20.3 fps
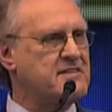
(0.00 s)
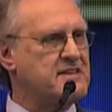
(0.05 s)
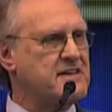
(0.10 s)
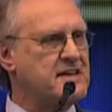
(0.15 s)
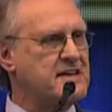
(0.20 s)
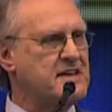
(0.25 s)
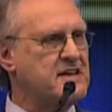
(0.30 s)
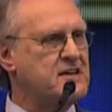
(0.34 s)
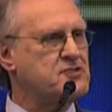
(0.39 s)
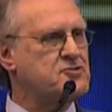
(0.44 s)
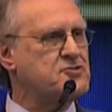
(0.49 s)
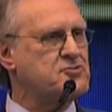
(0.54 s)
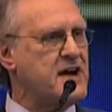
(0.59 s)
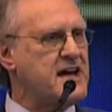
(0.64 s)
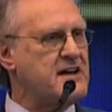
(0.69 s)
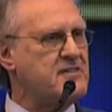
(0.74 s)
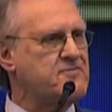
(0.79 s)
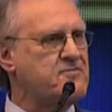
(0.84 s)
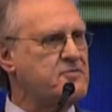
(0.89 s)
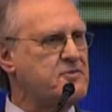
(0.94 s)
the
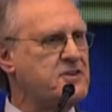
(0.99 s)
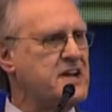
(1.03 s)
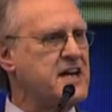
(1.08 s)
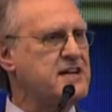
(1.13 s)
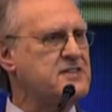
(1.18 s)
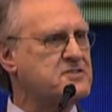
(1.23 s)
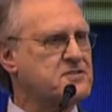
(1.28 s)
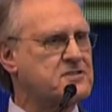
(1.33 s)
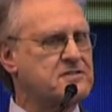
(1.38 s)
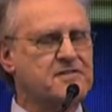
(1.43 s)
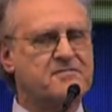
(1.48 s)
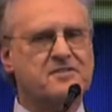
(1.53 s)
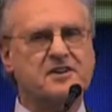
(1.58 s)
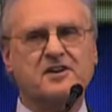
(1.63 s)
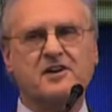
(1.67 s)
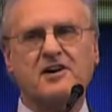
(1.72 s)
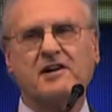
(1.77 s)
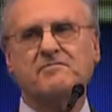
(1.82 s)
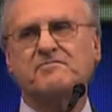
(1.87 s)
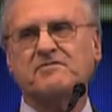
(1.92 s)
dreadful nature of the
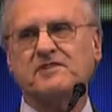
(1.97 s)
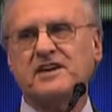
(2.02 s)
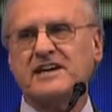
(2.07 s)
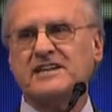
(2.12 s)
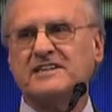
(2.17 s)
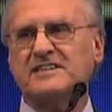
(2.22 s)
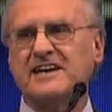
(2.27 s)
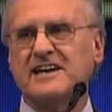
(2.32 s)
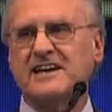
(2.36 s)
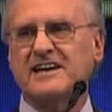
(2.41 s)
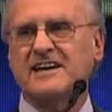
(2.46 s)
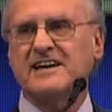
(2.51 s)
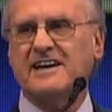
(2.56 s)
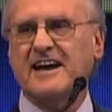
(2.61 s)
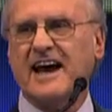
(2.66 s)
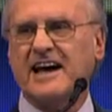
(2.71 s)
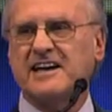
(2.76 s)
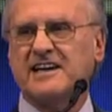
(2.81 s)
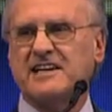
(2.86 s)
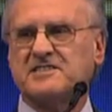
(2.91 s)
conflict.
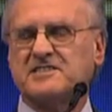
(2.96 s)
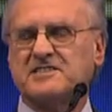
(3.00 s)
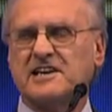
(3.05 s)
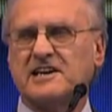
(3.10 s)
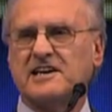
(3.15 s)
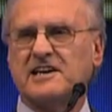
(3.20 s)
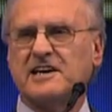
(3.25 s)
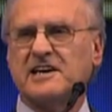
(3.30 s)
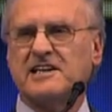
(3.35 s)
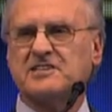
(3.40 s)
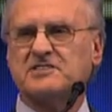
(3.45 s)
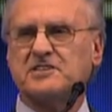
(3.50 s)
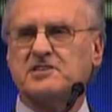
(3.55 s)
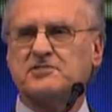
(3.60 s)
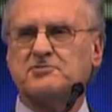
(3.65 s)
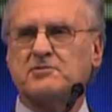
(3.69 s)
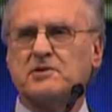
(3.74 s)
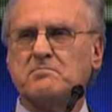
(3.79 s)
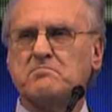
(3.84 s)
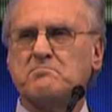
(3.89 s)
And it's a
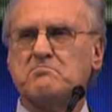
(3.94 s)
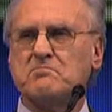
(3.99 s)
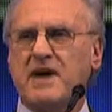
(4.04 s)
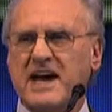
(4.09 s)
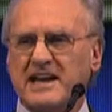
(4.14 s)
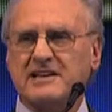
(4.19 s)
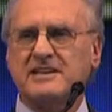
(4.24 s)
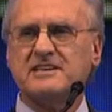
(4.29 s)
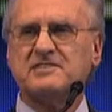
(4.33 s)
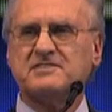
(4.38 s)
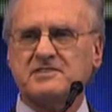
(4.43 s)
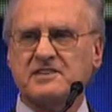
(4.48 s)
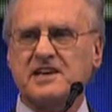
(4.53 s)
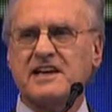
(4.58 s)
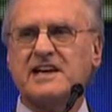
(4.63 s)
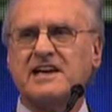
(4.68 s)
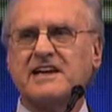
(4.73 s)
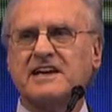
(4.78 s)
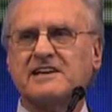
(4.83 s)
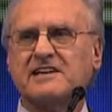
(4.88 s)
tremendous
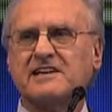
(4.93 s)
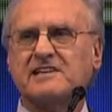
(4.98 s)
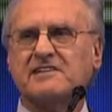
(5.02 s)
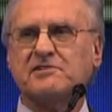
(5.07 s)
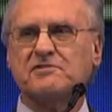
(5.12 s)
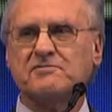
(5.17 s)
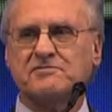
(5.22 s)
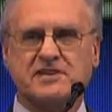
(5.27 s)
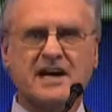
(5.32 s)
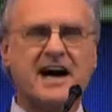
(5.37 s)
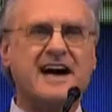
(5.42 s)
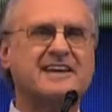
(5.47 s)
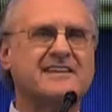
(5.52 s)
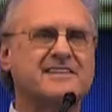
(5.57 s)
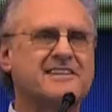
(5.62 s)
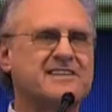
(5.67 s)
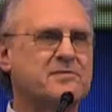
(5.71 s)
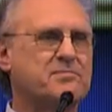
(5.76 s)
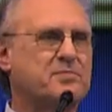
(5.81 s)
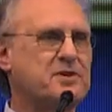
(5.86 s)
thing you've
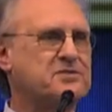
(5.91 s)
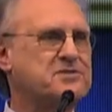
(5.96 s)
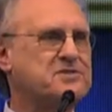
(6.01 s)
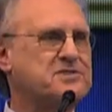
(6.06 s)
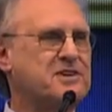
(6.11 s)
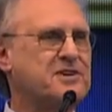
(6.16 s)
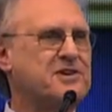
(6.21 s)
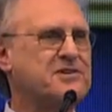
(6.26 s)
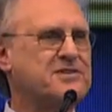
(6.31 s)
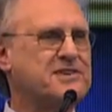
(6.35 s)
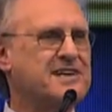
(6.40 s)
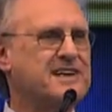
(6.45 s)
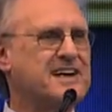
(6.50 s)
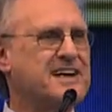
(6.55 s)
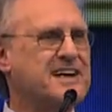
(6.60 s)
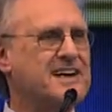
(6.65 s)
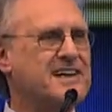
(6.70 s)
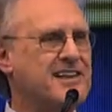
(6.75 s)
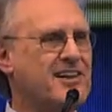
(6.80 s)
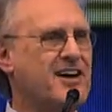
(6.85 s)
done, the Postcode
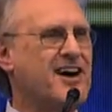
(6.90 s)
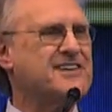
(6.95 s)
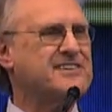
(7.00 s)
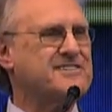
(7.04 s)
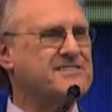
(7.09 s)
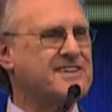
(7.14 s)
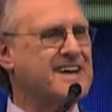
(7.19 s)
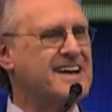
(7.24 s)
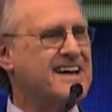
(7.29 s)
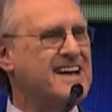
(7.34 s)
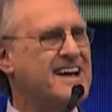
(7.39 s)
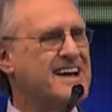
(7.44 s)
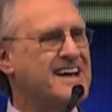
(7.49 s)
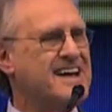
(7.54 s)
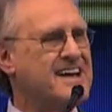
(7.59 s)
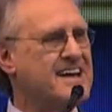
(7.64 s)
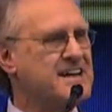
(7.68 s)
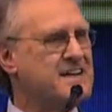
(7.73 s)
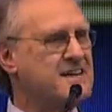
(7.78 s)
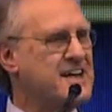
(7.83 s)
Loterij.
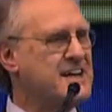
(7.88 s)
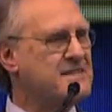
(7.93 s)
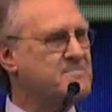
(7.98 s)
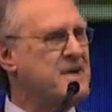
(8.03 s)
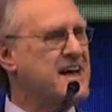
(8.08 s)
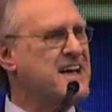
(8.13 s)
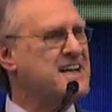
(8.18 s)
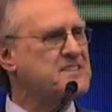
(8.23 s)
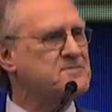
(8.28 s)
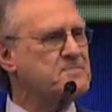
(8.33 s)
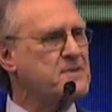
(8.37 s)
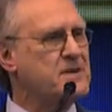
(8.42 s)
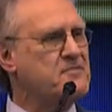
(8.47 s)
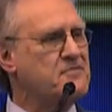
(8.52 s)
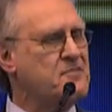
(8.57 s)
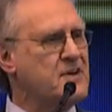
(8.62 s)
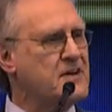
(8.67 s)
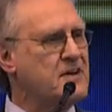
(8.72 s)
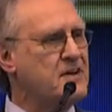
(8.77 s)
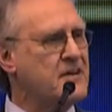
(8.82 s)
It makes me
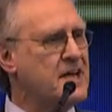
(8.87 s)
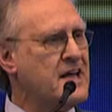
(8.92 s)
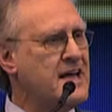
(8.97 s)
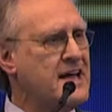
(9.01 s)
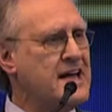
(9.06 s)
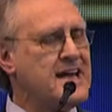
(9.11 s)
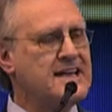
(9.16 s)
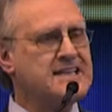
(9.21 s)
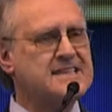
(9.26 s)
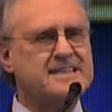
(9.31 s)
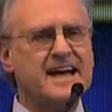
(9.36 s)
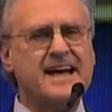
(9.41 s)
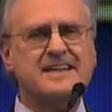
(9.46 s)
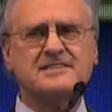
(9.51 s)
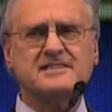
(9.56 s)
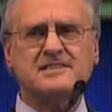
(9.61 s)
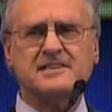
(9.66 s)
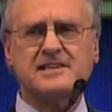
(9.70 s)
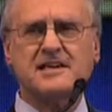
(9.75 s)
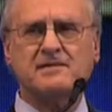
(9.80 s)
feel
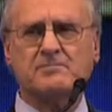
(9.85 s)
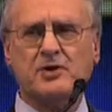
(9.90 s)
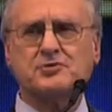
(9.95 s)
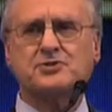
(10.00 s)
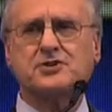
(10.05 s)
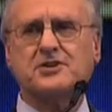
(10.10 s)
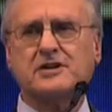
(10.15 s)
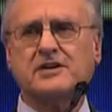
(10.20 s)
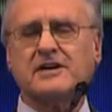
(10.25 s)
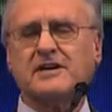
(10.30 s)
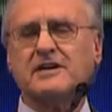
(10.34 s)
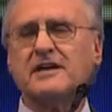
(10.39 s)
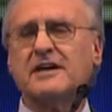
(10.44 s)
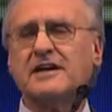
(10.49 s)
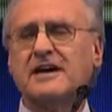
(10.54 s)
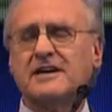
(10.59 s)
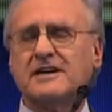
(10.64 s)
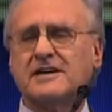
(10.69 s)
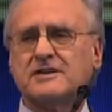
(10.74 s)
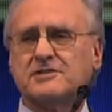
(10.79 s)
intensely emotional
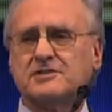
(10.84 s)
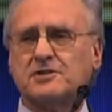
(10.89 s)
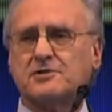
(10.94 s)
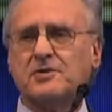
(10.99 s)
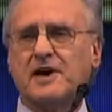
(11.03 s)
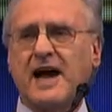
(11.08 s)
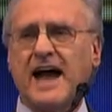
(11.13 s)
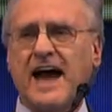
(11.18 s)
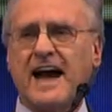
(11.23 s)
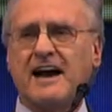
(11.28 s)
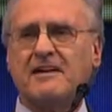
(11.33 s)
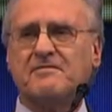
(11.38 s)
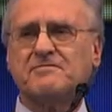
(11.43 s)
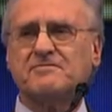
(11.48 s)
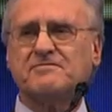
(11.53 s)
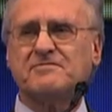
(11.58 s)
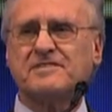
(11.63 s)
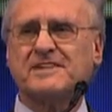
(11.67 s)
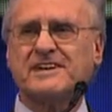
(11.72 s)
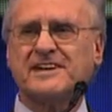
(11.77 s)
to
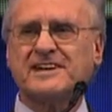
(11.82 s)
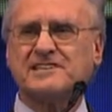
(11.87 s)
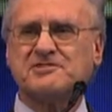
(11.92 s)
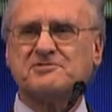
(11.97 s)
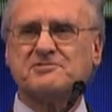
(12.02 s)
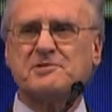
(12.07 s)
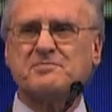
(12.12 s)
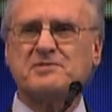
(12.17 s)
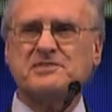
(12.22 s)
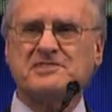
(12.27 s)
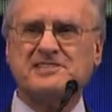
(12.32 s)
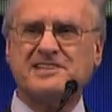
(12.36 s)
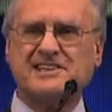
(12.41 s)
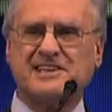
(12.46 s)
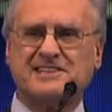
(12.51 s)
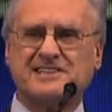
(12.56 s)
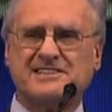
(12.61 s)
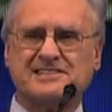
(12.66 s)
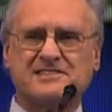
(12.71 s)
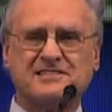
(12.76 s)
have
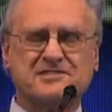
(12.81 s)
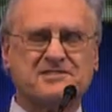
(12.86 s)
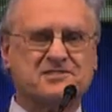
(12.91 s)
contributed